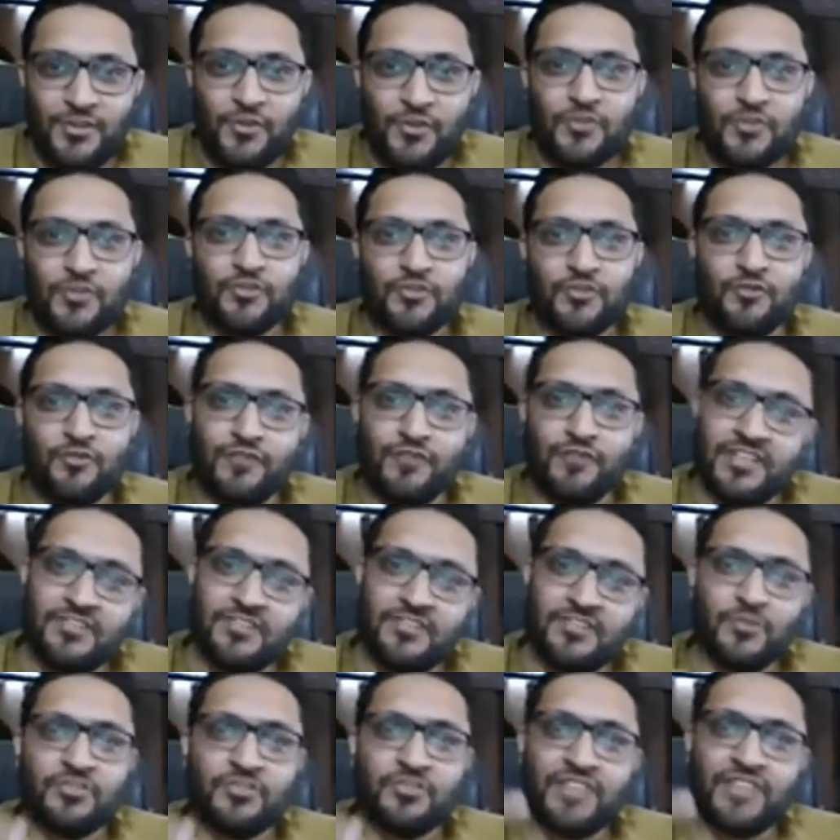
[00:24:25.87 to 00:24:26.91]
So once
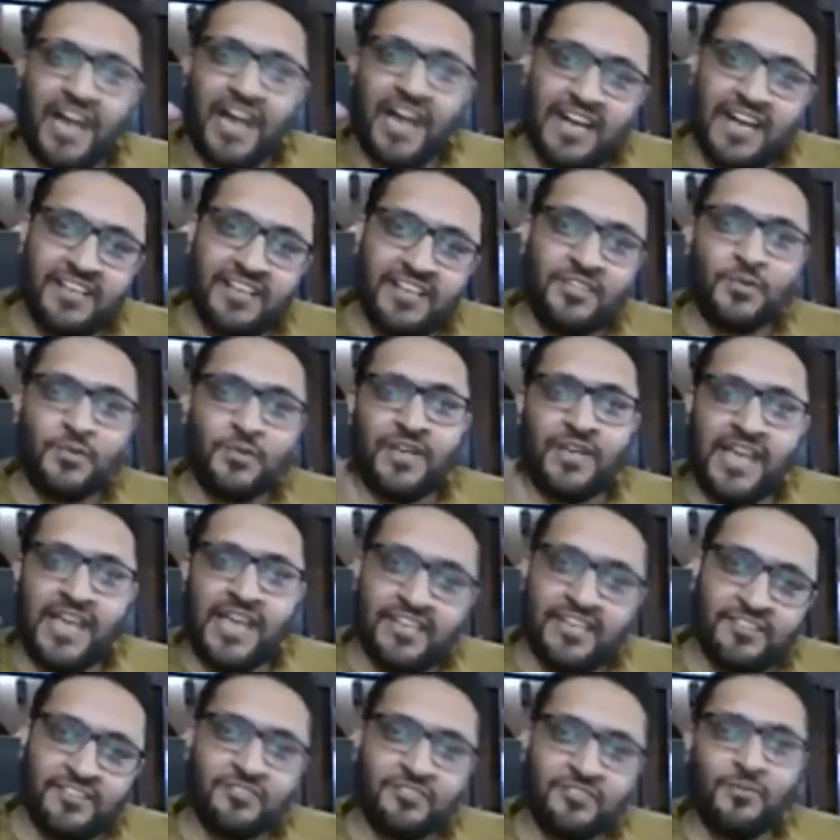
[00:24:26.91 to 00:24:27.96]
you start into
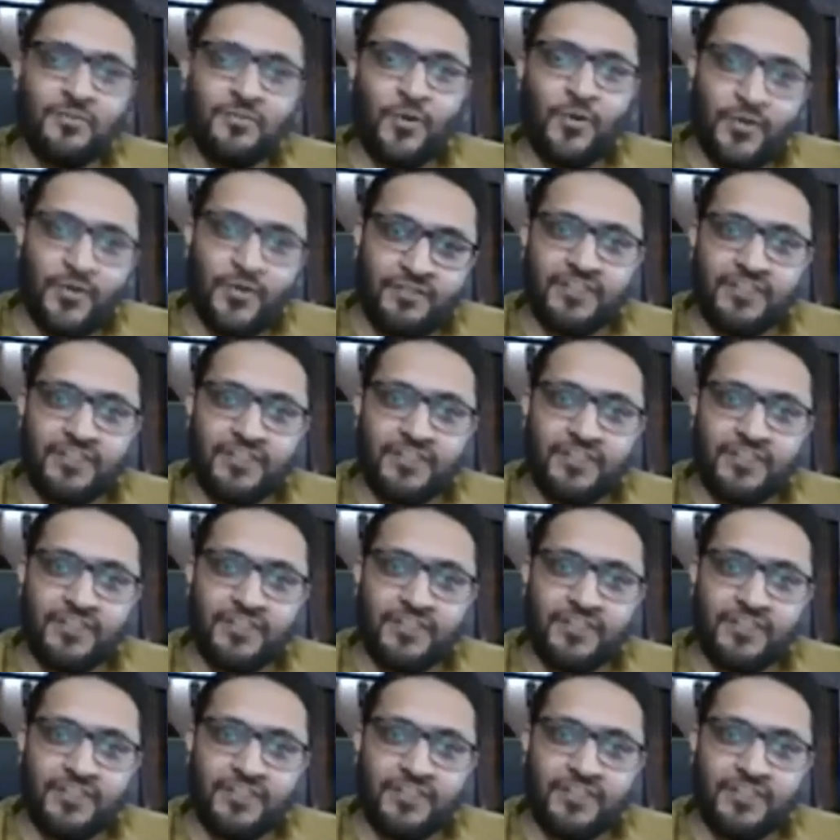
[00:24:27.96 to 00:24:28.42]
analysis mode,